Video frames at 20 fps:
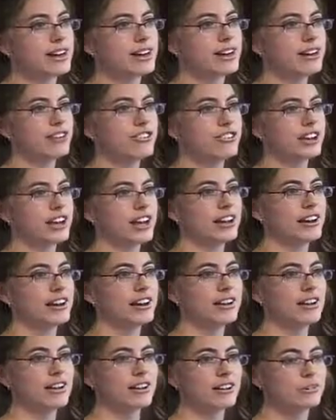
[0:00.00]
at age 10,
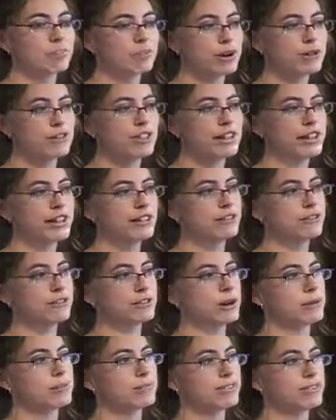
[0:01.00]
both he and his
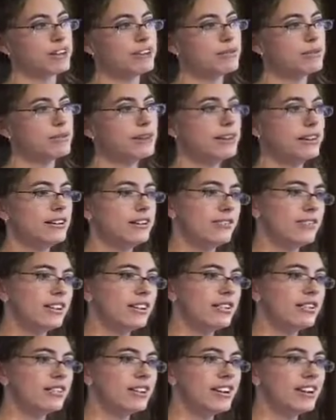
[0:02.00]
mum said to me in
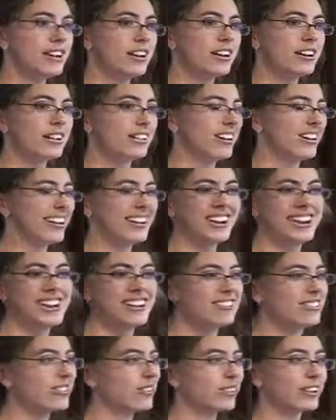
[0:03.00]
interviews,
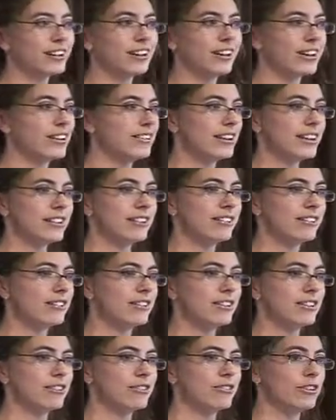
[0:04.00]
he's not going to go down the
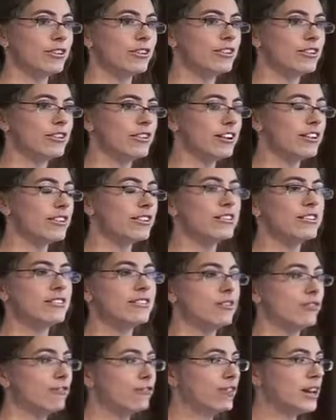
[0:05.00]
science route. Science is
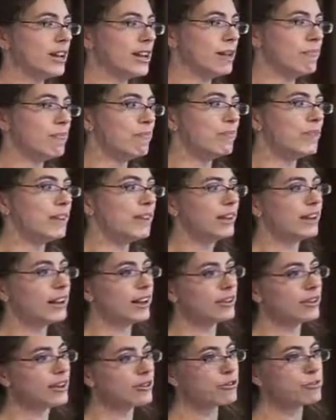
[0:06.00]
not for him.
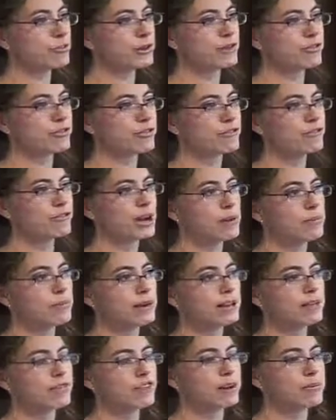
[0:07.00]
And that was because the
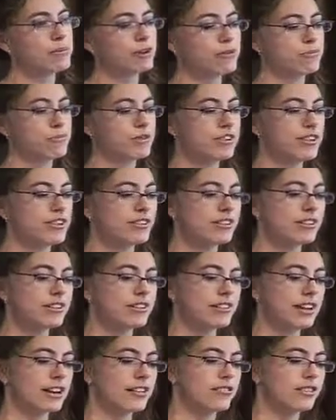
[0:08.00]
family very much produced
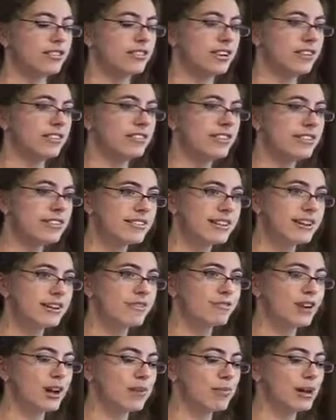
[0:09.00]
itself as an artistic
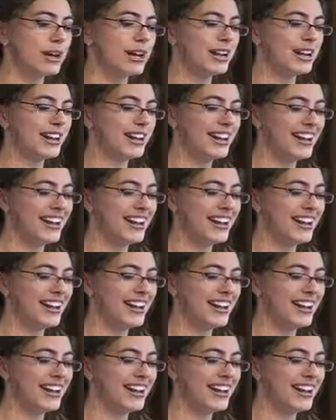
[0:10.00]
family,